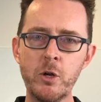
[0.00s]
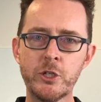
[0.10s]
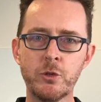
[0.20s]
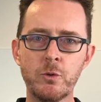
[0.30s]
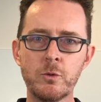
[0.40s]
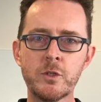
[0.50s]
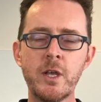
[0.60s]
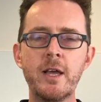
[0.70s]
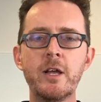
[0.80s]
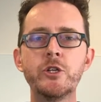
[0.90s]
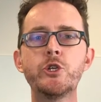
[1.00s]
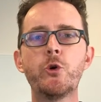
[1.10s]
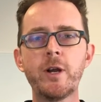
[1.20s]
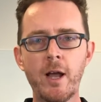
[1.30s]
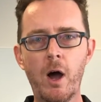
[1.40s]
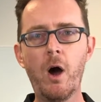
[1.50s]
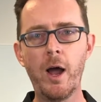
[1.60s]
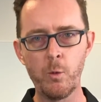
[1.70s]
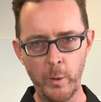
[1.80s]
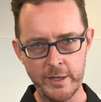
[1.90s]
the modules during a
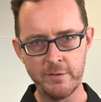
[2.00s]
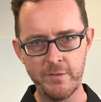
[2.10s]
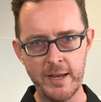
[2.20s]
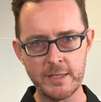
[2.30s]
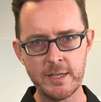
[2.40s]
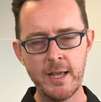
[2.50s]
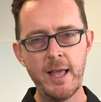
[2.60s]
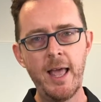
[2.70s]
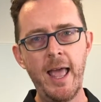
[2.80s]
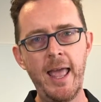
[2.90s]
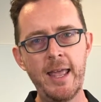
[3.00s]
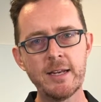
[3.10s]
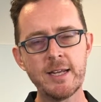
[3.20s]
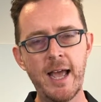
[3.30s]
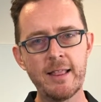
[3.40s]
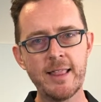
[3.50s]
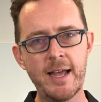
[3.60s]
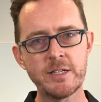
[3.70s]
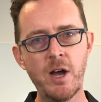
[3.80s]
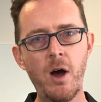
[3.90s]
high wind event. And at
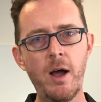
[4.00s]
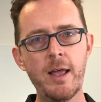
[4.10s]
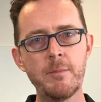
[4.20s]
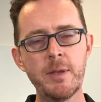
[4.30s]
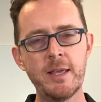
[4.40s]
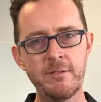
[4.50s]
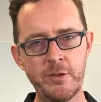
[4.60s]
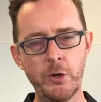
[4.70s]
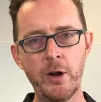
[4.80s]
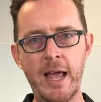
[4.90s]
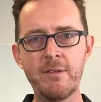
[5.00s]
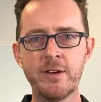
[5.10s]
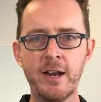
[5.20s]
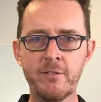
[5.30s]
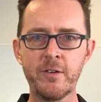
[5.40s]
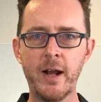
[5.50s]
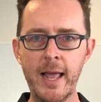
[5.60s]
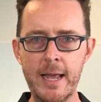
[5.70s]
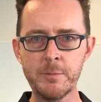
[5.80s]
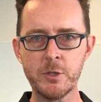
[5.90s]
that time, if you don't have enough
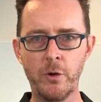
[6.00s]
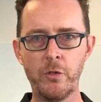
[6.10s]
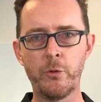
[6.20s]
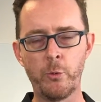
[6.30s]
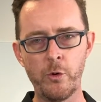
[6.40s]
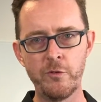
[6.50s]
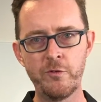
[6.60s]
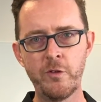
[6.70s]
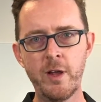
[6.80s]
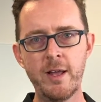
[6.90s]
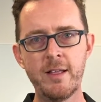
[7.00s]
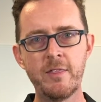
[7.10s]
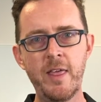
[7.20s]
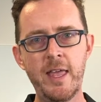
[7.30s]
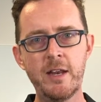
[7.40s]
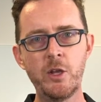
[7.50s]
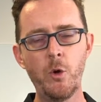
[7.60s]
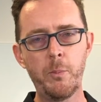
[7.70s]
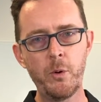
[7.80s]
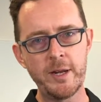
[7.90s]
clamps on the roof, then
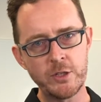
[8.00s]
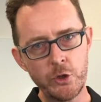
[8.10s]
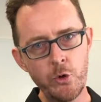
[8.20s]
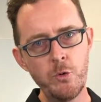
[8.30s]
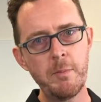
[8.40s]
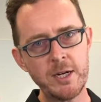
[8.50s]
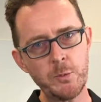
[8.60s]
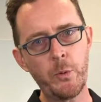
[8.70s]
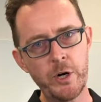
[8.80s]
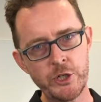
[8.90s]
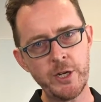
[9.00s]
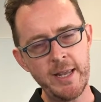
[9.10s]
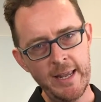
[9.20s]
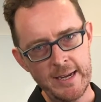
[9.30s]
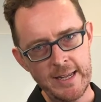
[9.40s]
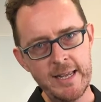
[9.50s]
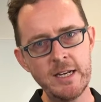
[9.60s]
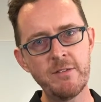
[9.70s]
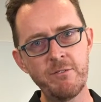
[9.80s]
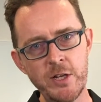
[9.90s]
you're putting too much pressure in
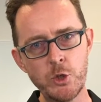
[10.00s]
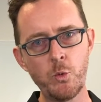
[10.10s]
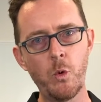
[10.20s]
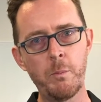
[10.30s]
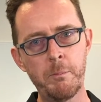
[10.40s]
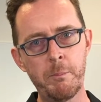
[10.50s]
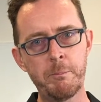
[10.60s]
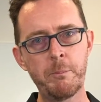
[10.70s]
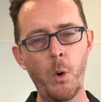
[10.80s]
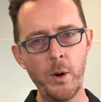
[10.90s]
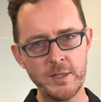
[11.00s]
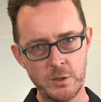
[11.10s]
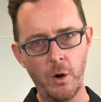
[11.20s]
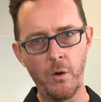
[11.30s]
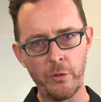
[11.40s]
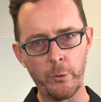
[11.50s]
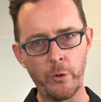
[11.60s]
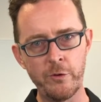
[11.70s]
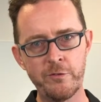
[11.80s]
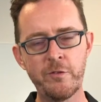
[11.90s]
individual points on the
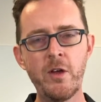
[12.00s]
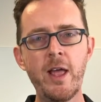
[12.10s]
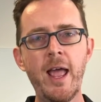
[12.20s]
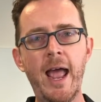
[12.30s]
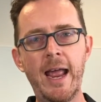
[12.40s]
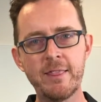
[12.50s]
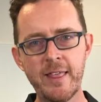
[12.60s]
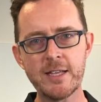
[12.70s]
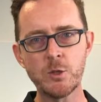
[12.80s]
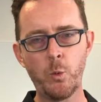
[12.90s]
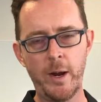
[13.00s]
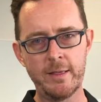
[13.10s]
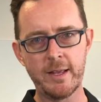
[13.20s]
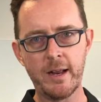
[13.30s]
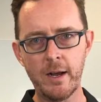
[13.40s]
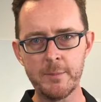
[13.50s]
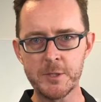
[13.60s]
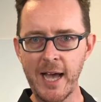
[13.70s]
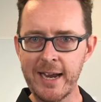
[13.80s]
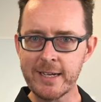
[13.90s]
roof, and that's when the
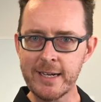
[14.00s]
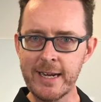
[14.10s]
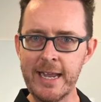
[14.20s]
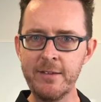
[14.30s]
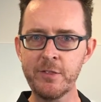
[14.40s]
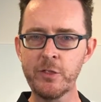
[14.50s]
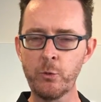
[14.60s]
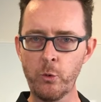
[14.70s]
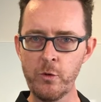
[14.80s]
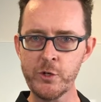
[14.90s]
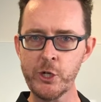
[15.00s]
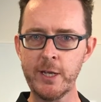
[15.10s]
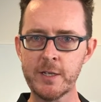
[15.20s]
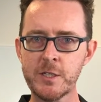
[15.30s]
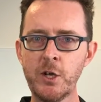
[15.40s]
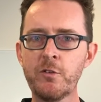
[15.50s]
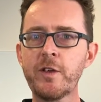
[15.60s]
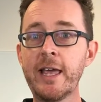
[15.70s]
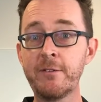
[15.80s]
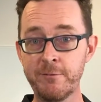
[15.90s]
clips underneath the roof sheet
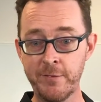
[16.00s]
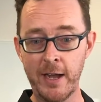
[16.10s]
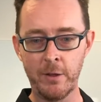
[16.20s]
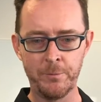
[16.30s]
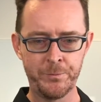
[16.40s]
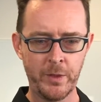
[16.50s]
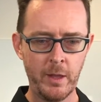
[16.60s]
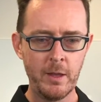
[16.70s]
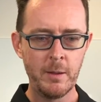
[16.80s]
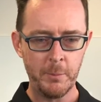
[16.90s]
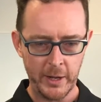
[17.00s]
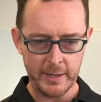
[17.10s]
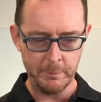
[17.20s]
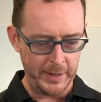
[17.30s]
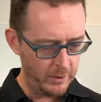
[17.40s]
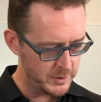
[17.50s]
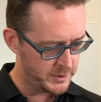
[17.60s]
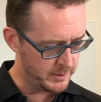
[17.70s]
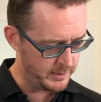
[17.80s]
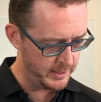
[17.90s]
itself can fail. By
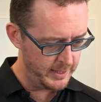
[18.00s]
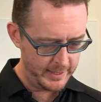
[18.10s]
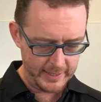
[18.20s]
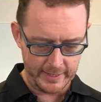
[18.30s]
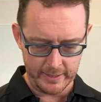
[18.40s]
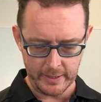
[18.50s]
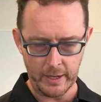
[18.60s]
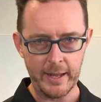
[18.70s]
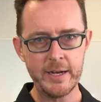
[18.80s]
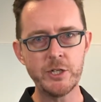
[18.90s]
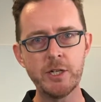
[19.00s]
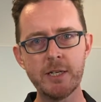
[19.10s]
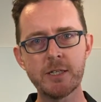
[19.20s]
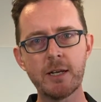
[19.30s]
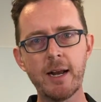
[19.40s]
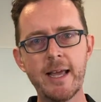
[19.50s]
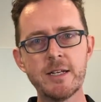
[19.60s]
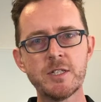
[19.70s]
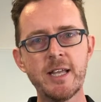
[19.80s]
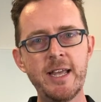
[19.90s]
comparison, in Clenergy's
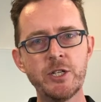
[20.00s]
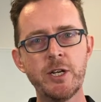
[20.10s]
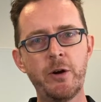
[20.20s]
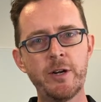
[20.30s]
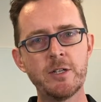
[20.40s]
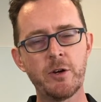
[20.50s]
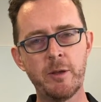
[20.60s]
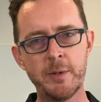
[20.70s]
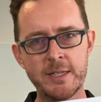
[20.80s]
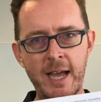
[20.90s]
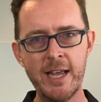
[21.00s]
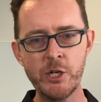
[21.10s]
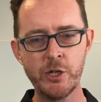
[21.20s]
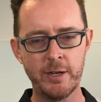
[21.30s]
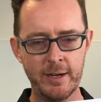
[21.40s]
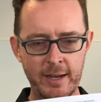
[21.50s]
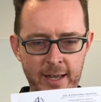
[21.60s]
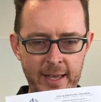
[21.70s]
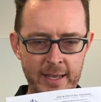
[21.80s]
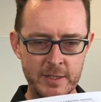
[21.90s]
latest engineering documentation,
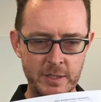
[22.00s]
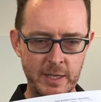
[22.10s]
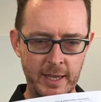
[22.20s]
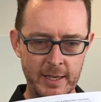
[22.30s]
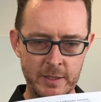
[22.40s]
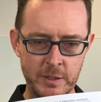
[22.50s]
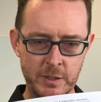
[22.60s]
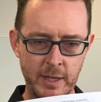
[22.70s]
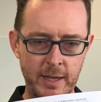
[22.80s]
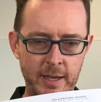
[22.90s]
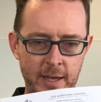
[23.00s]
it says